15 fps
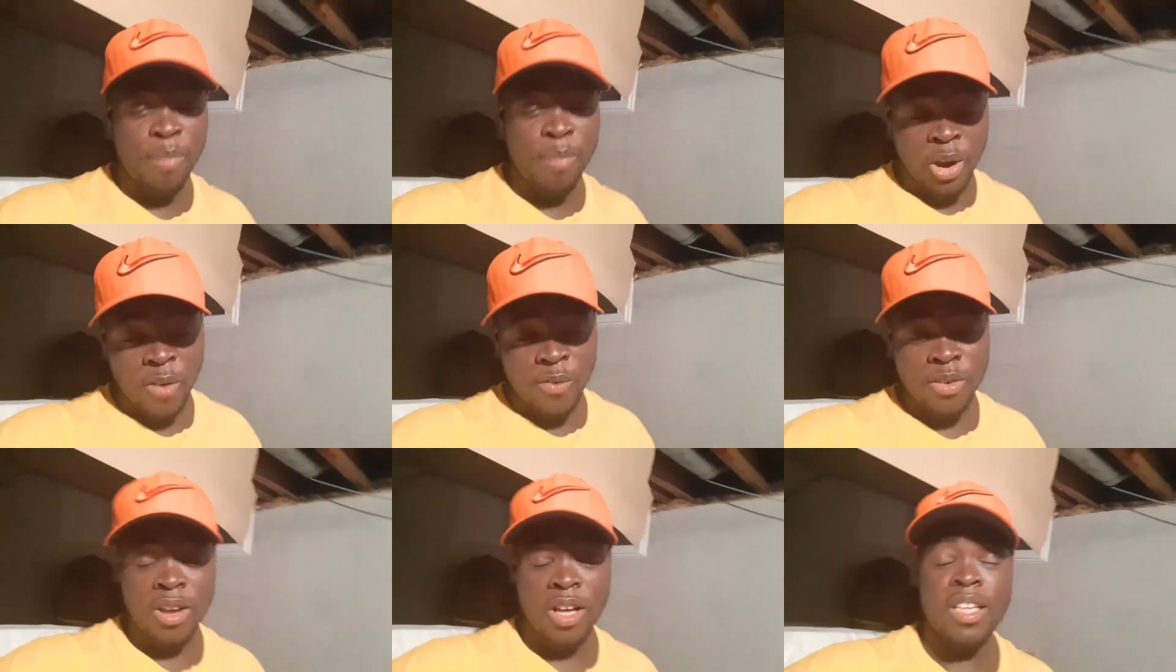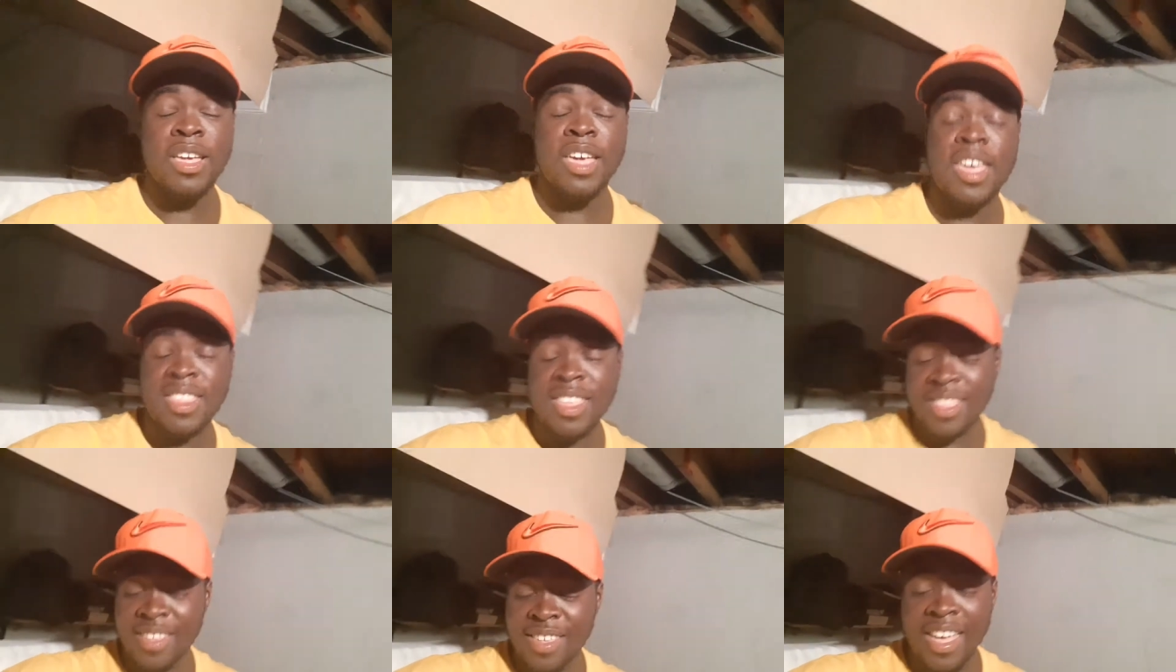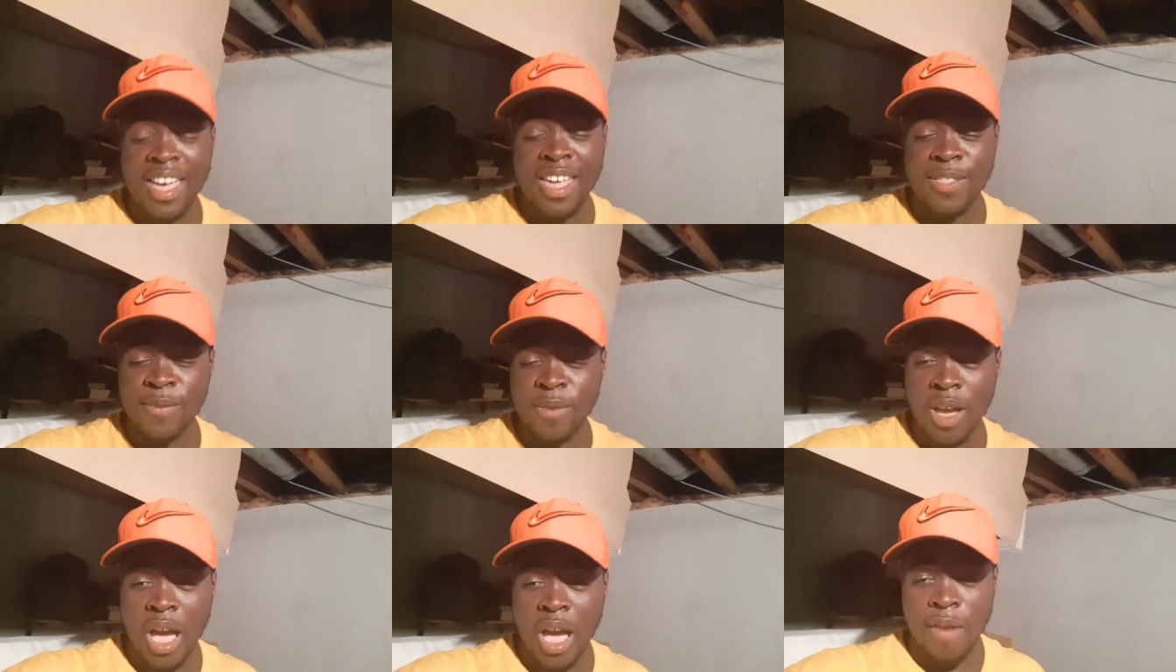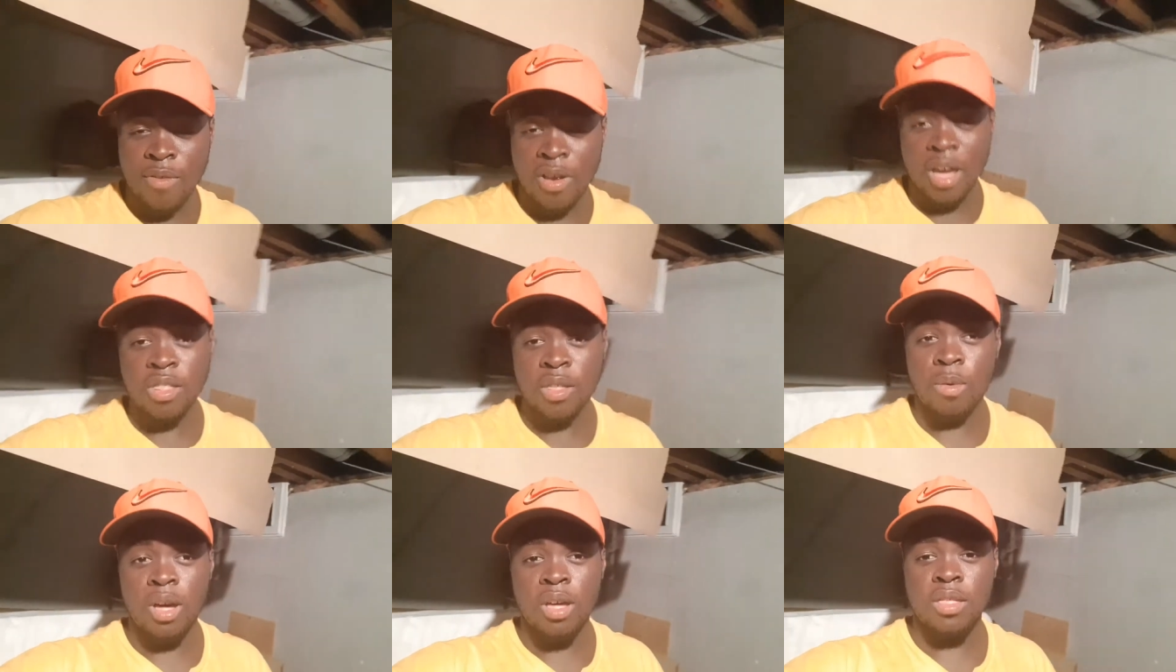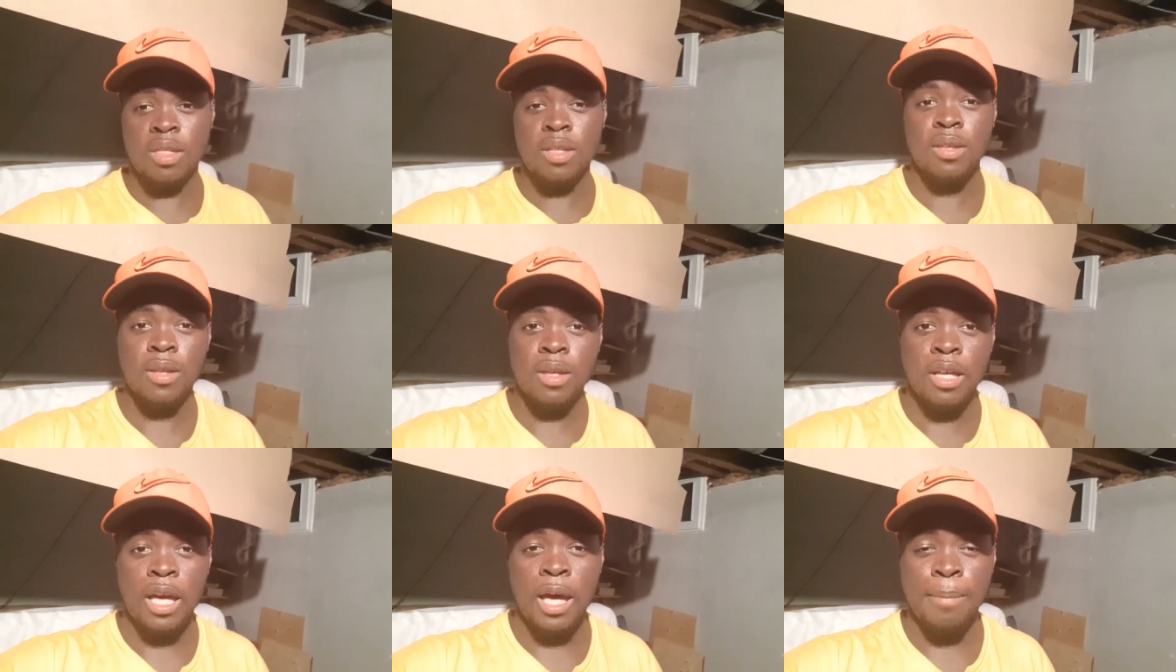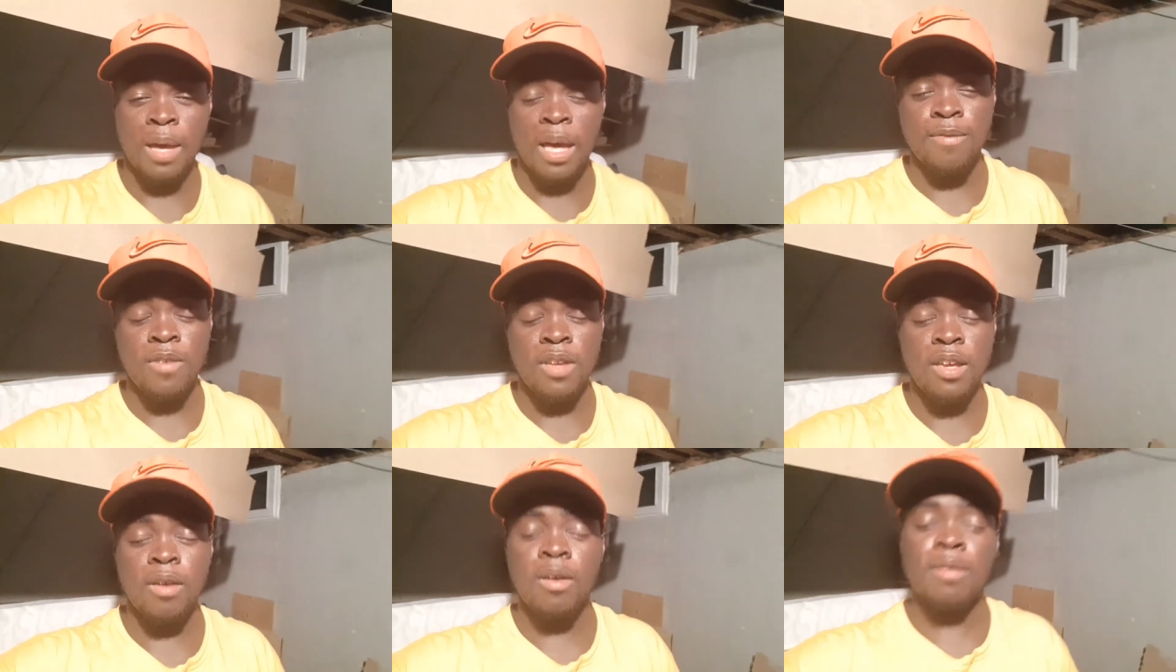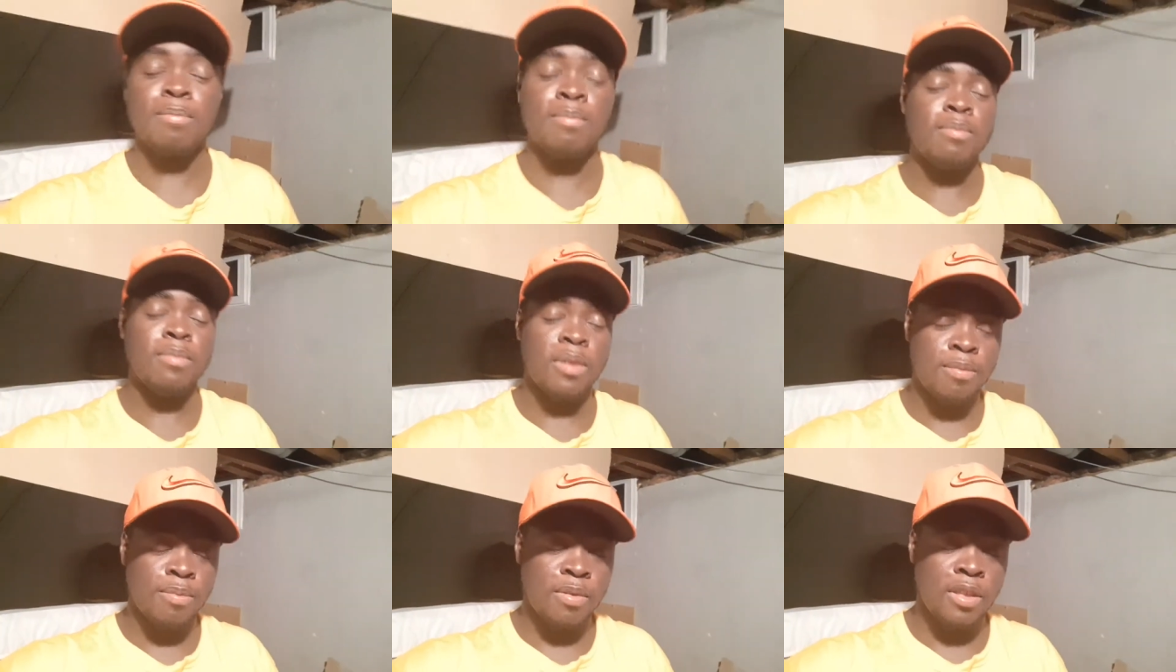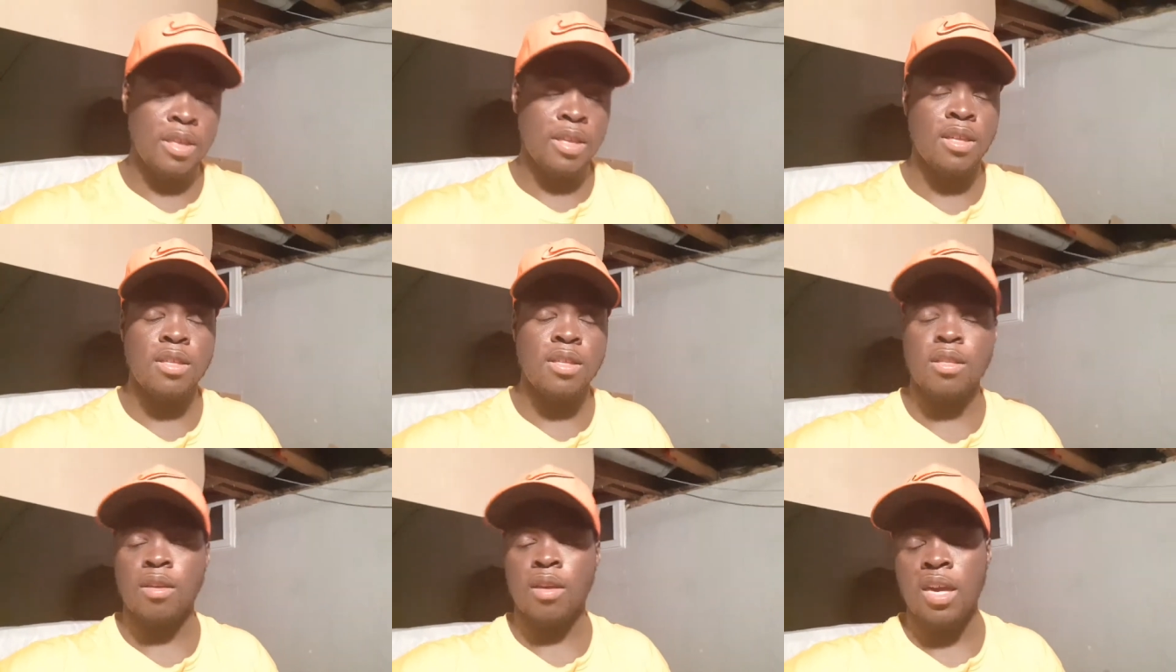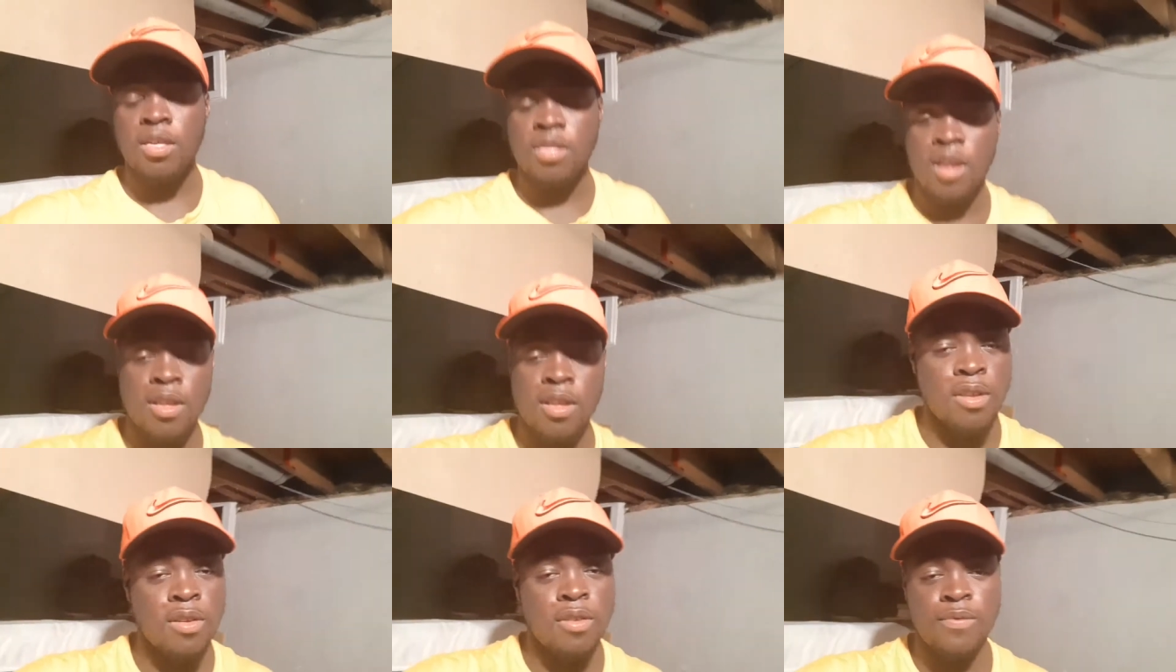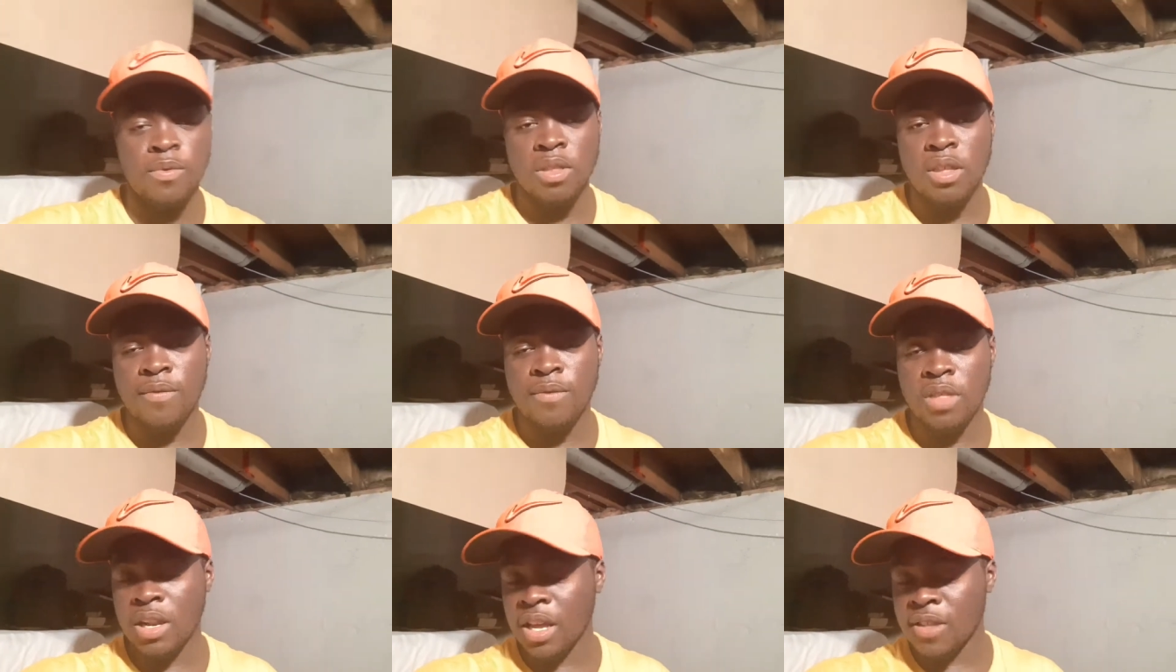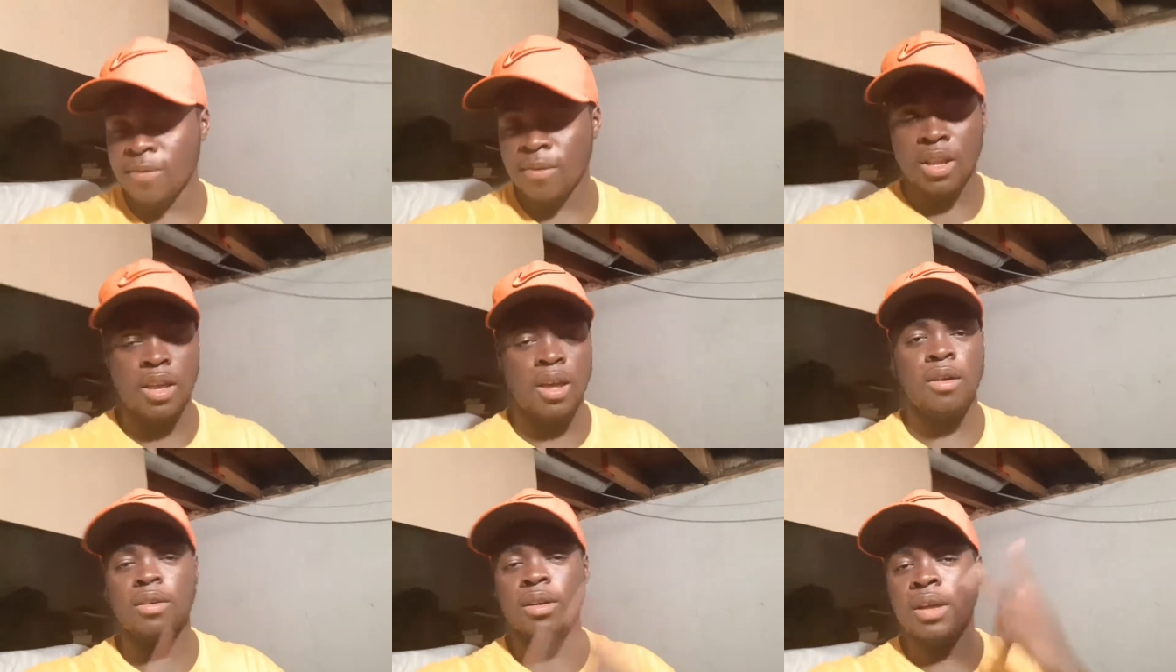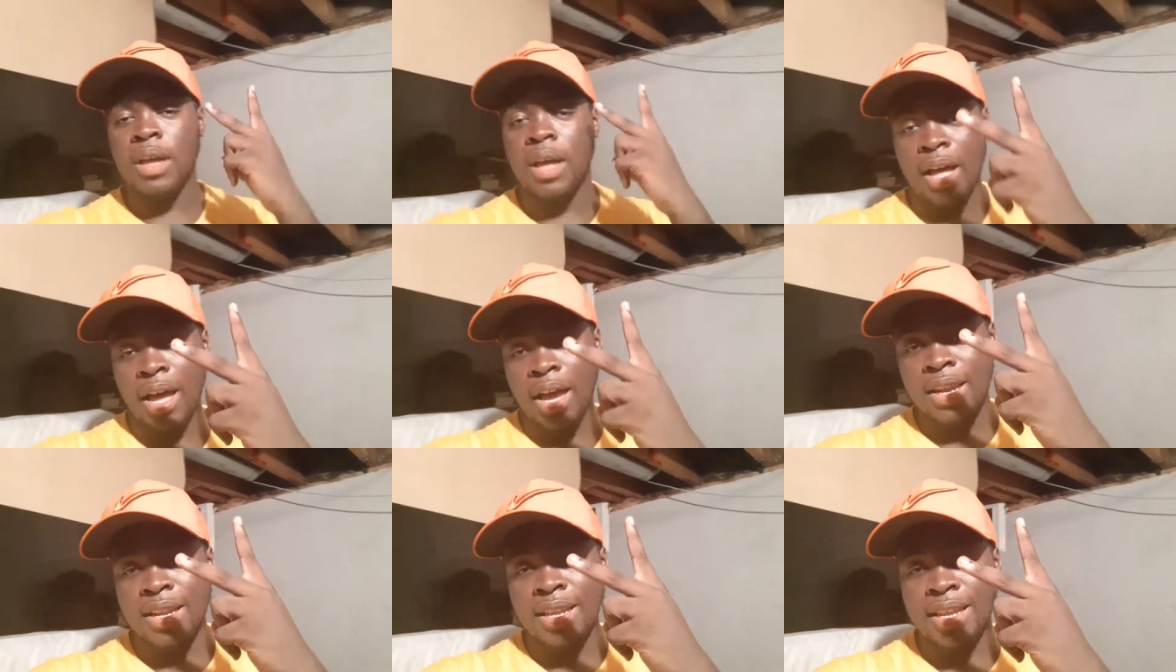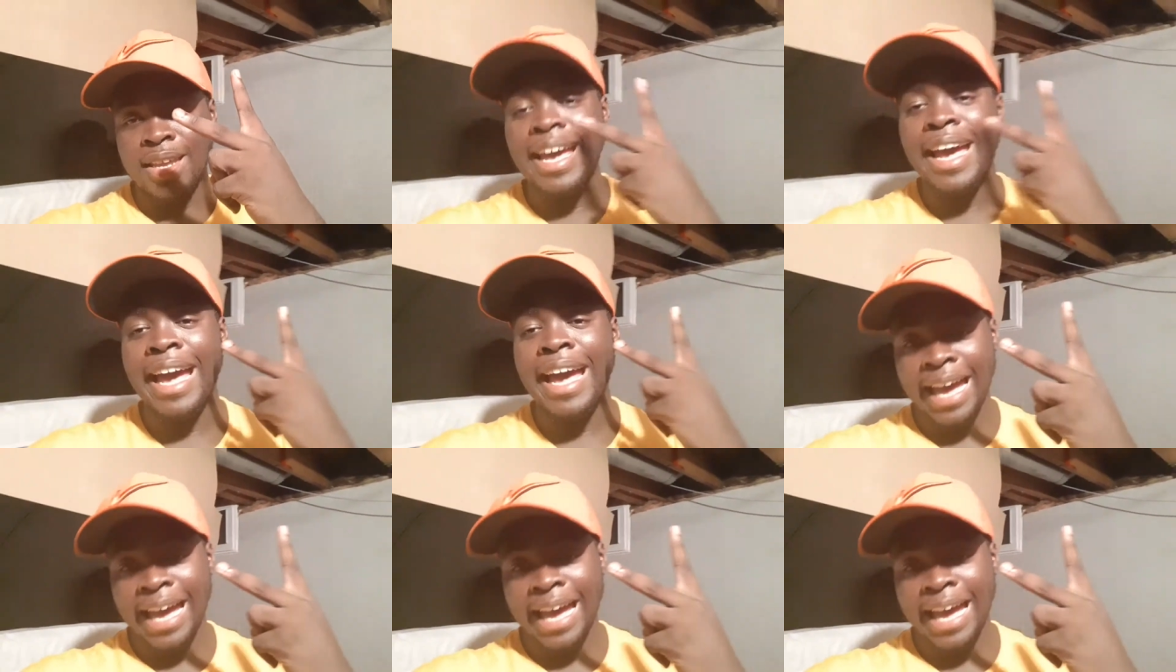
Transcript: but overall, okay, thank you guys for uh, for actually watching uh, my video, and, and please, okay, stay tuned for the, for the next video. ID